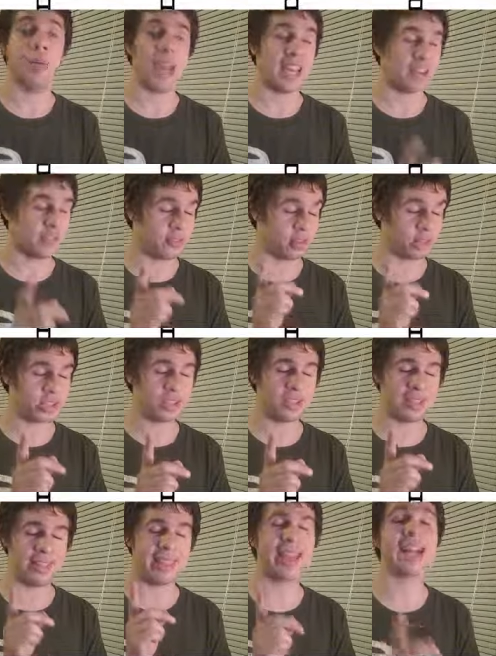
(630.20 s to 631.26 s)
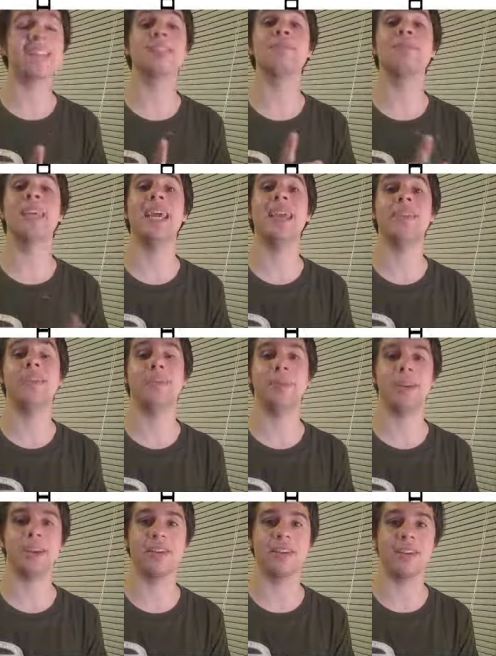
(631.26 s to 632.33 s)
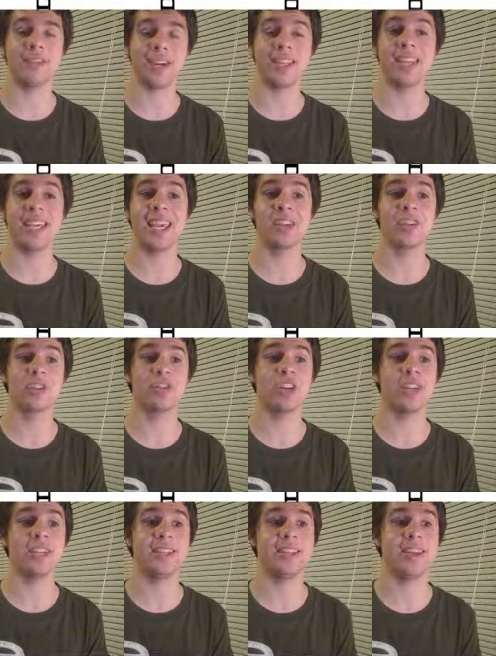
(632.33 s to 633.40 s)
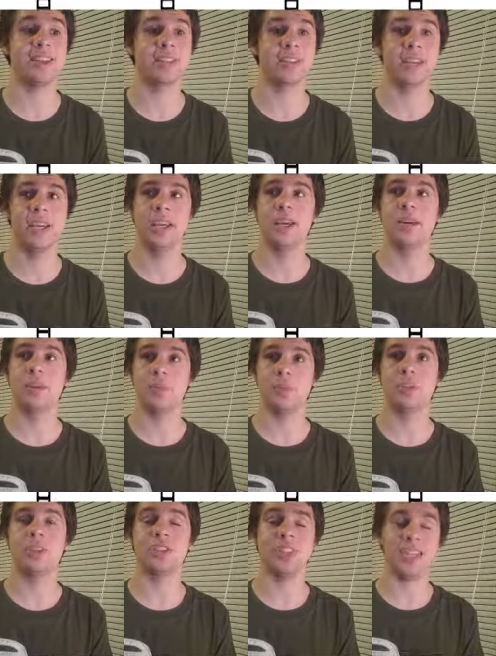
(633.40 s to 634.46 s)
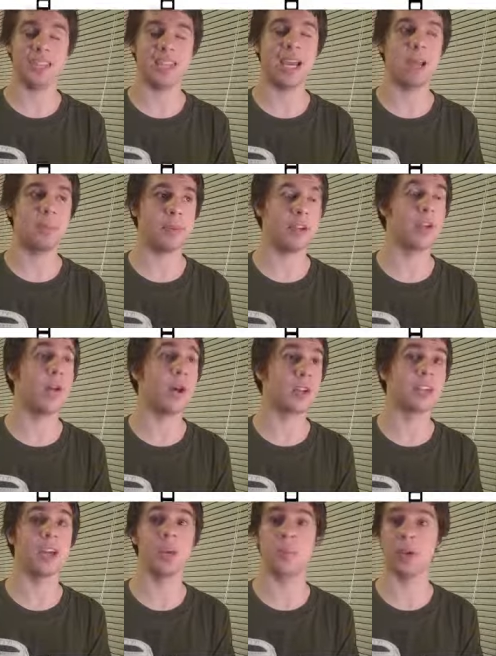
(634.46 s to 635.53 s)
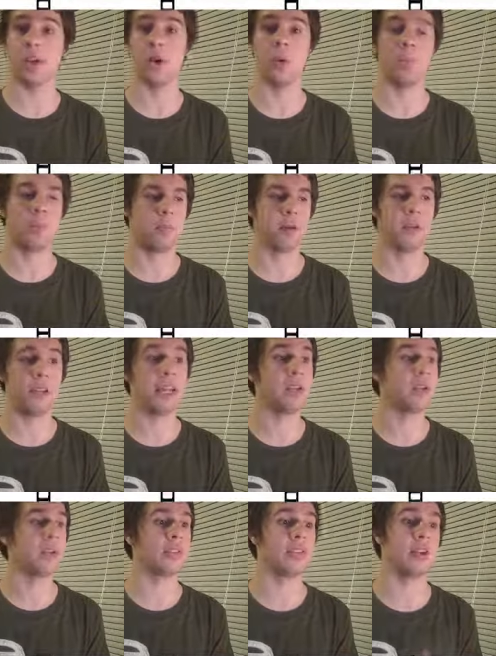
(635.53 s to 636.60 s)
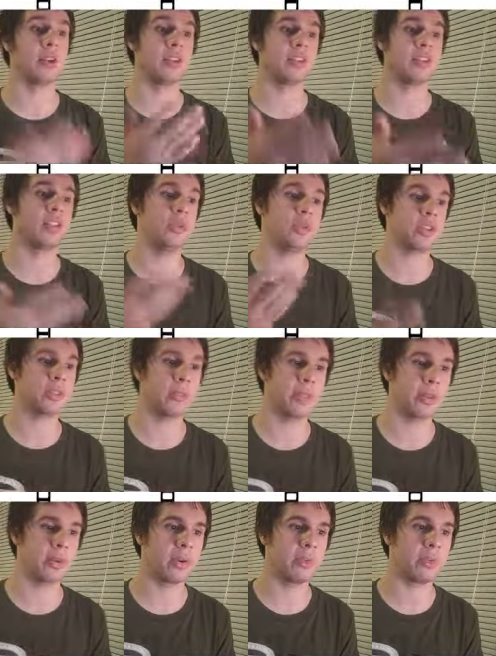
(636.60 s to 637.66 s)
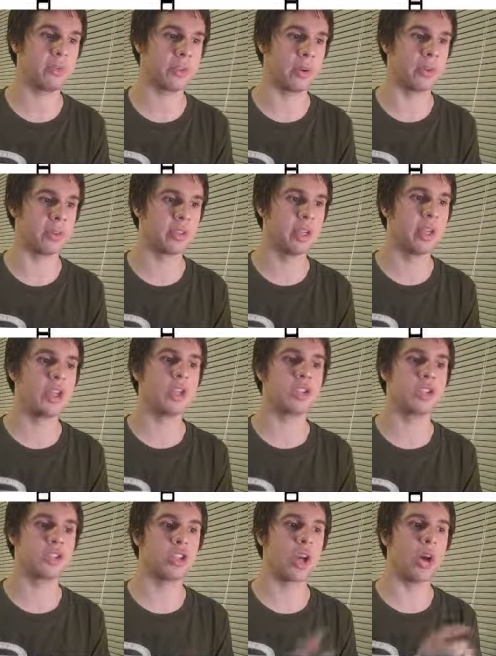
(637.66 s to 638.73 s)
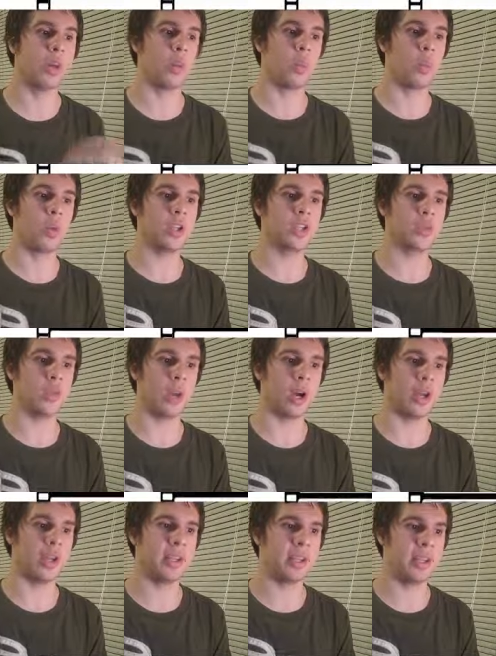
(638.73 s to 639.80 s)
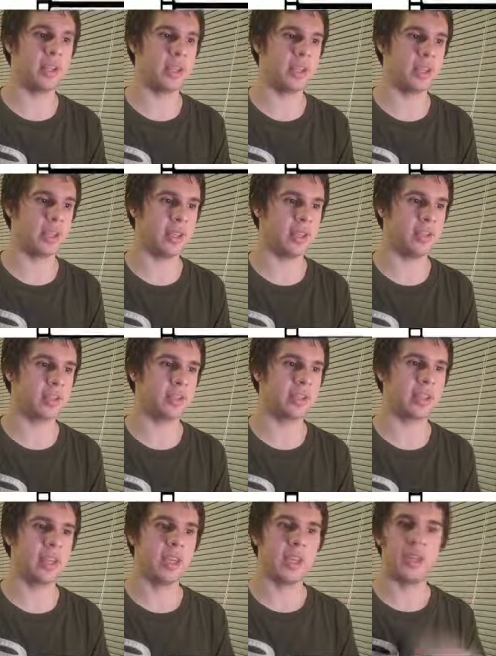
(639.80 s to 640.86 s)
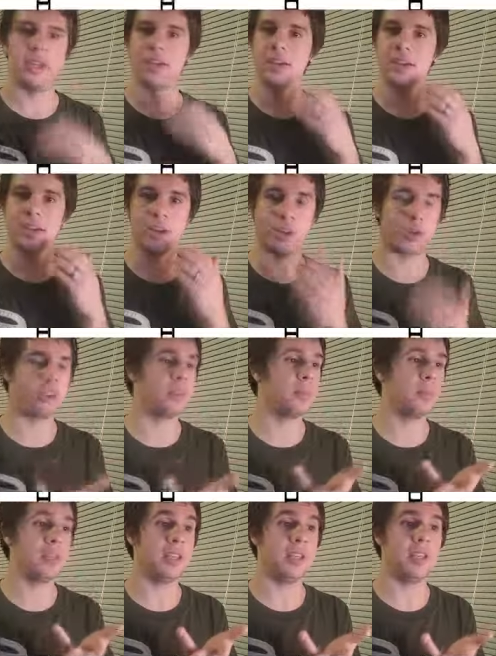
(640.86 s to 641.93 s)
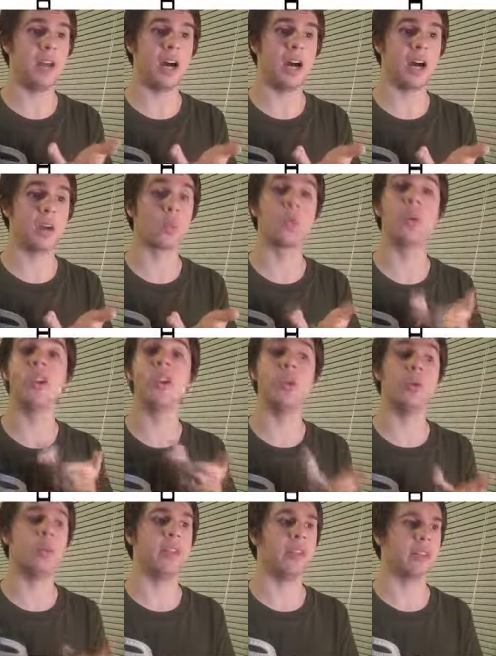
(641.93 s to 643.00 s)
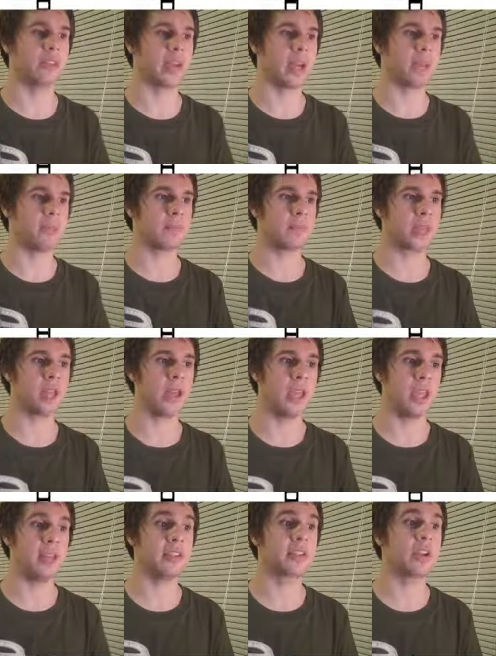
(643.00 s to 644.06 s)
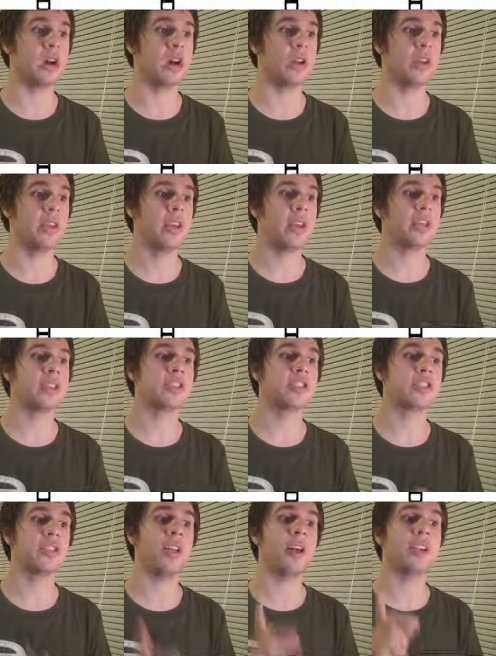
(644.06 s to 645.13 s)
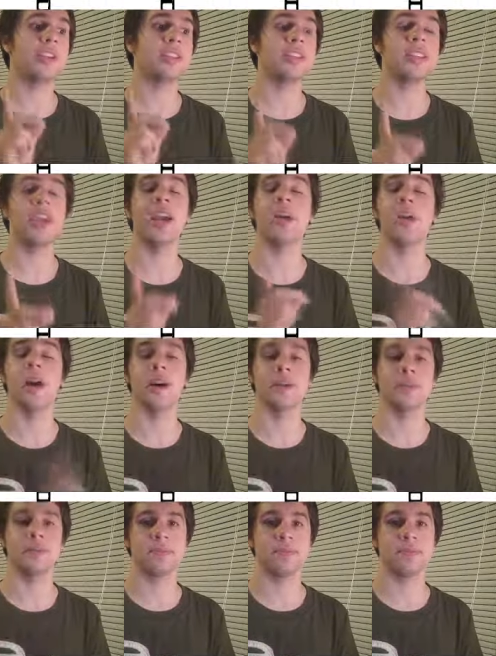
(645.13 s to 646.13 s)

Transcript: and fortunately, they got some taste because they finally canceled Johnny Test, which needed to happen a long time ago. But anyways, they are continuing some of their other shows. So, which one is going to be uh, renewed this time? It is called Slug Terra.